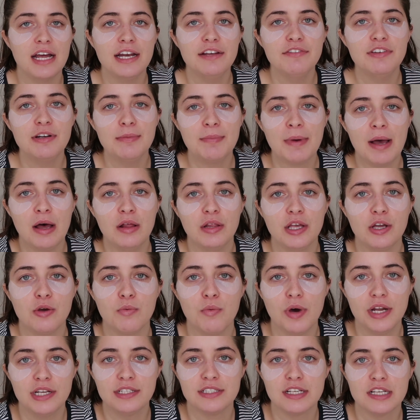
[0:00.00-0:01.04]
not even about like
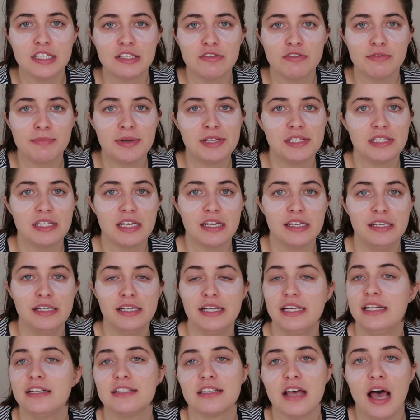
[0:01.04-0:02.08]
what it does for my skin.
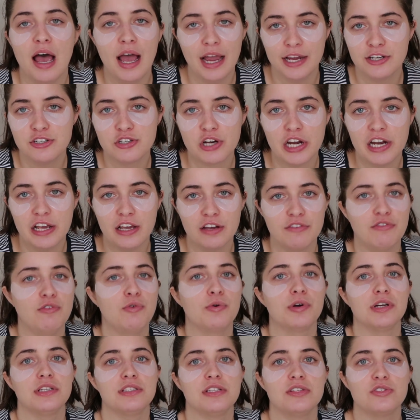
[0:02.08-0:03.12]
It's hydrating, of
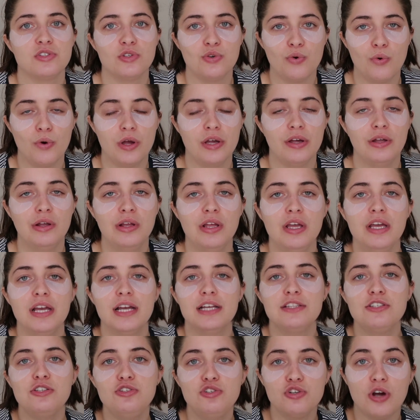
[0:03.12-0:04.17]
course. It's an oil.
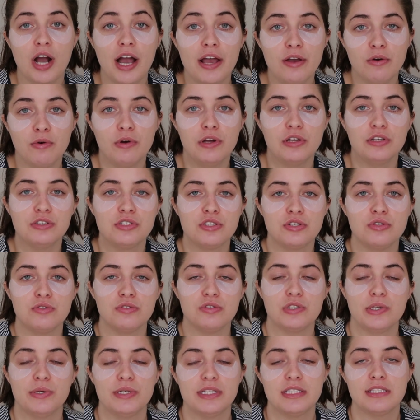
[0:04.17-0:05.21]
It's a dry oil too,
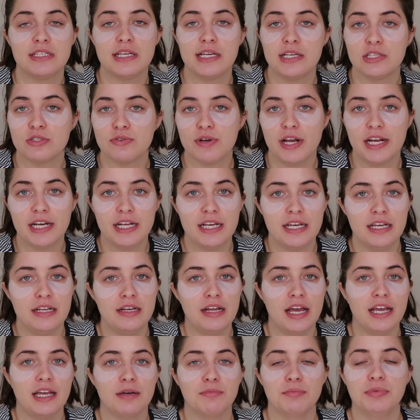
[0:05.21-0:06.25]
so it sinks right in.
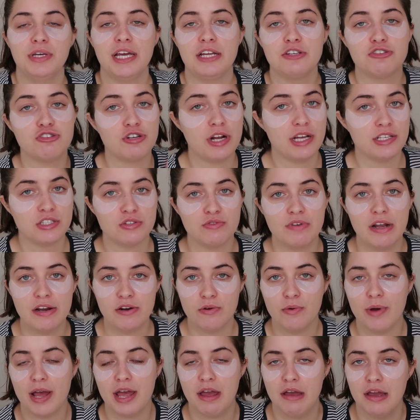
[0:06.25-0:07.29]
I can get dressed right
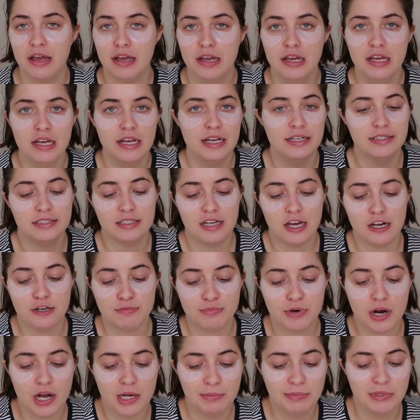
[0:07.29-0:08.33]
away. It's not
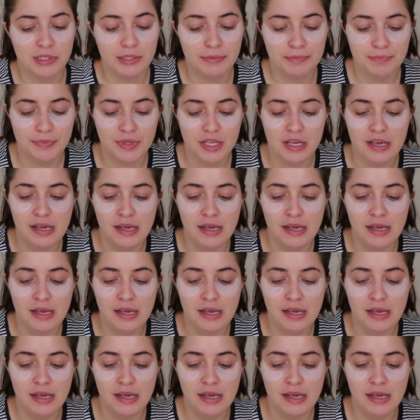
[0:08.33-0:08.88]
a problem.